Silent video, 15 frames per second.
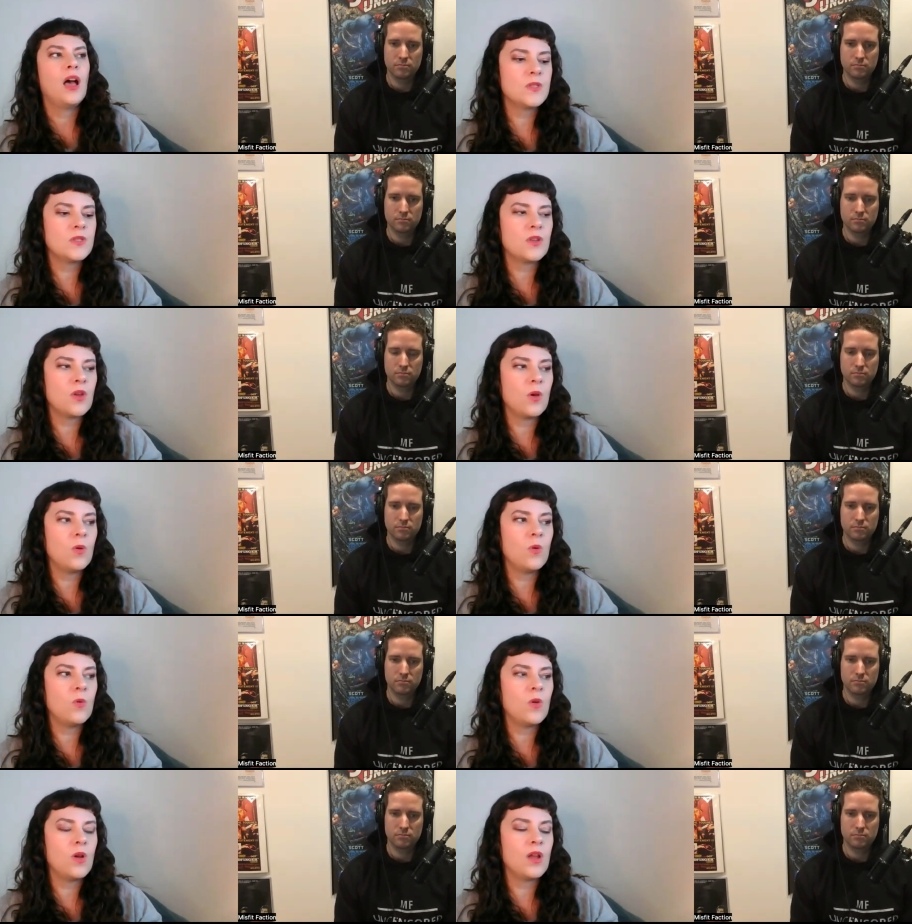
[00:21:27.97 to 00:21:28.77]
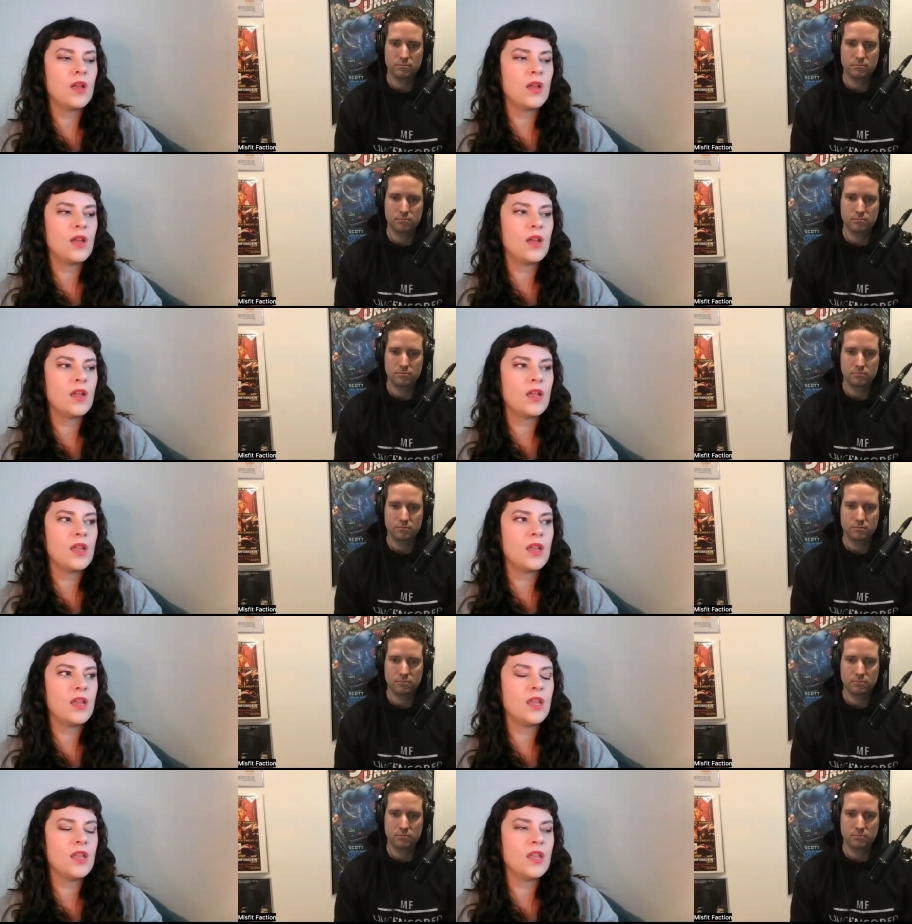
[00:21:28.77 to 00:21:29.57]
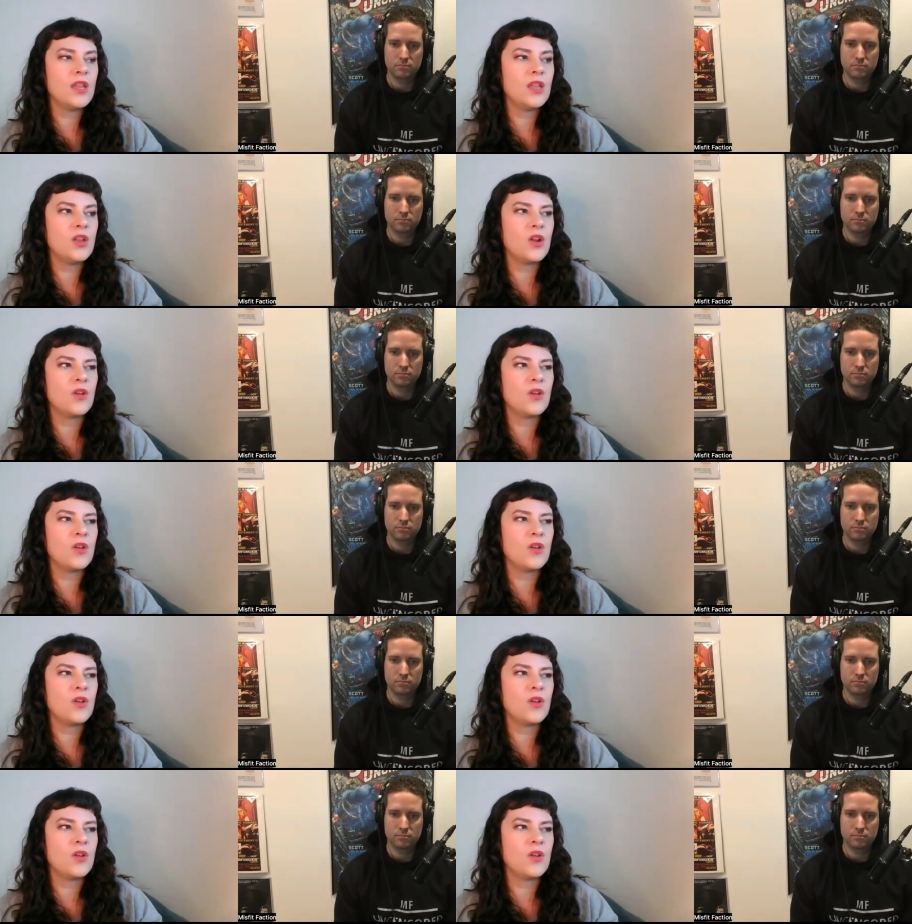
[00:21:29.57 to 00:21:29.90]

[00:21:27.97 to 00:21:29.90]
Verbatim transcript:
Speaker 1: So you